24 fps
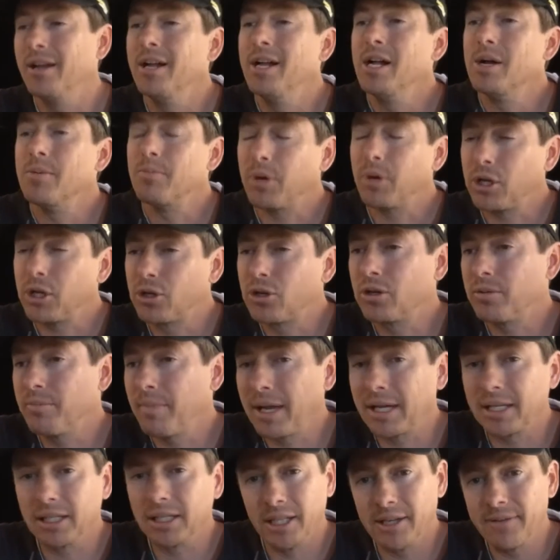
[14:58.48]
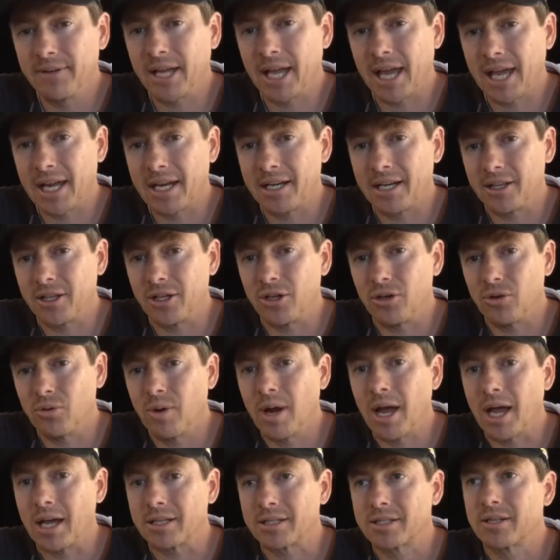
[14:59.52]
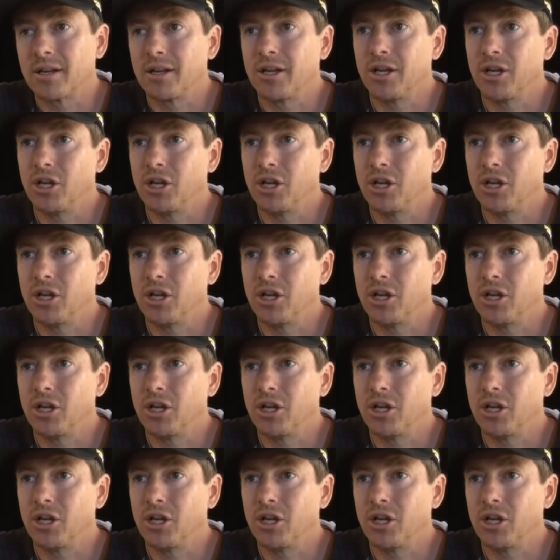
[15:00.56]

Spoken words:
but you couldn't make a living at it in the US. In